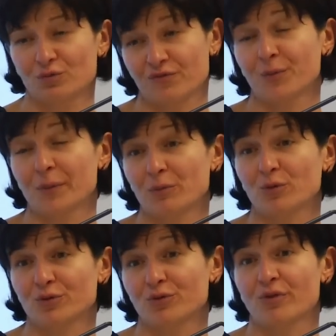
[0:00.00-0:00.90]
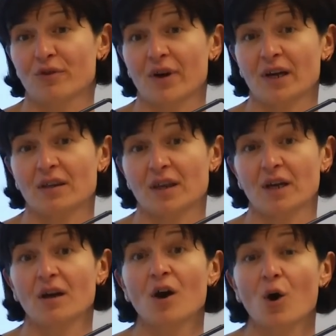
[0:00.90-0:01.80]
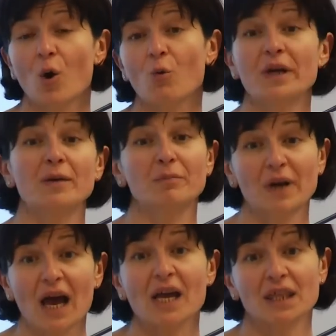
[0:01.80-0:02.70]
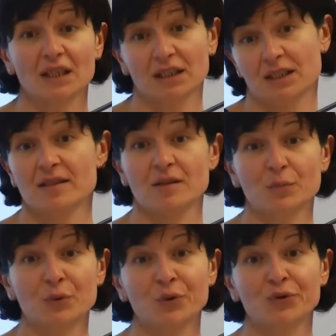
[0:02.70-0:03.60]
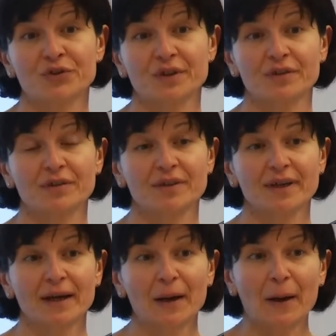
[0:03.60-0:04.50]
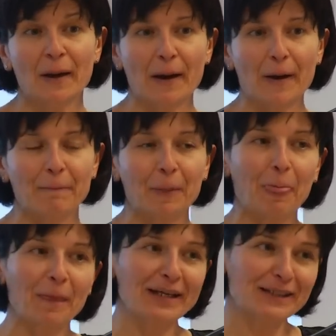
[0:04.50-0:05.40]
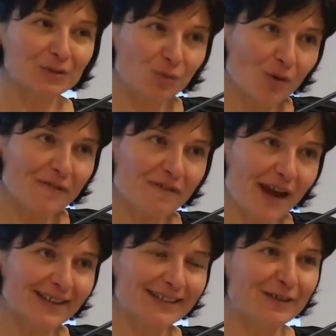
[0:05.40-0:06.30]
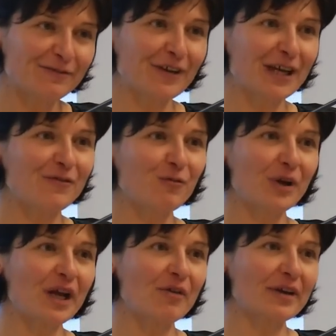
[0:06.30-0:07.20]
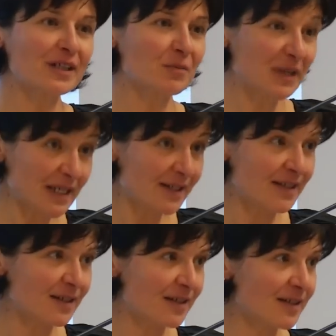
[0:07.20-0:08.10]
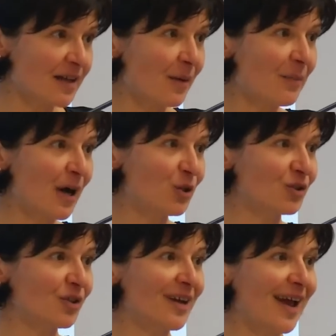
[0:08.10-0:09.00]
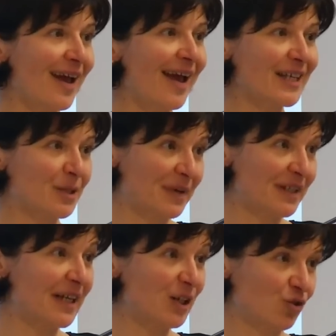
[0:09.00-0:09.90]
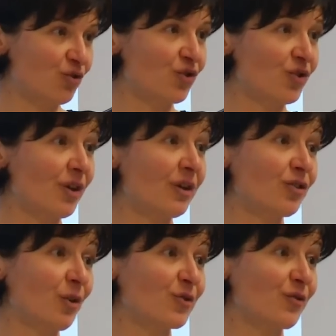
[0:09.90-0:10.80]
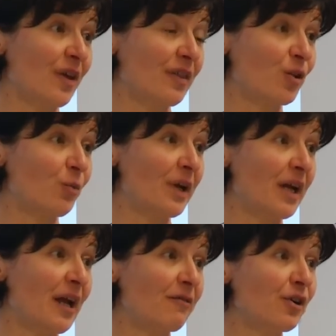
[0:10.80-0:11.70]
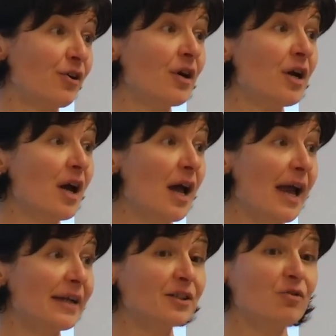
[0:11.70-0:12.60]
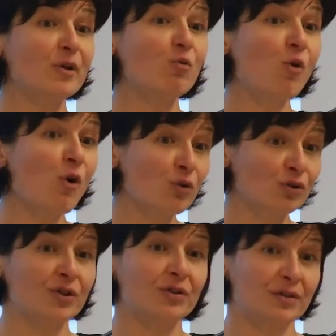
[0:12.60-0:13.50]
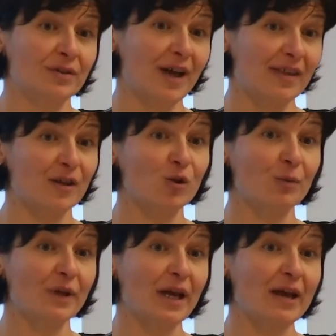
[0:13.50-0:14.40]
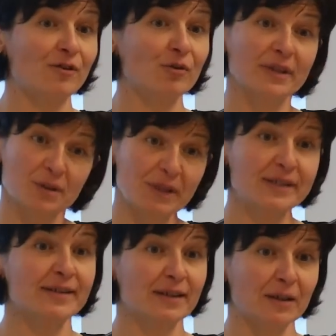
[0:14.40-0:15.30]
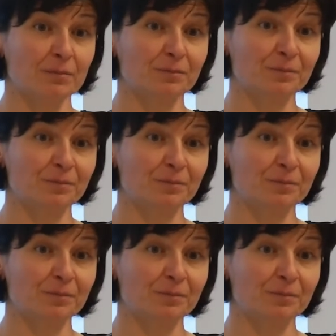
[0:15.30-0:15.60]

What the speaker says: for people to do the right thing, or we imply that it is important. It is more effective if we are explicit about expectations in terms of ethical behavior and reward ethical behavior explicitly,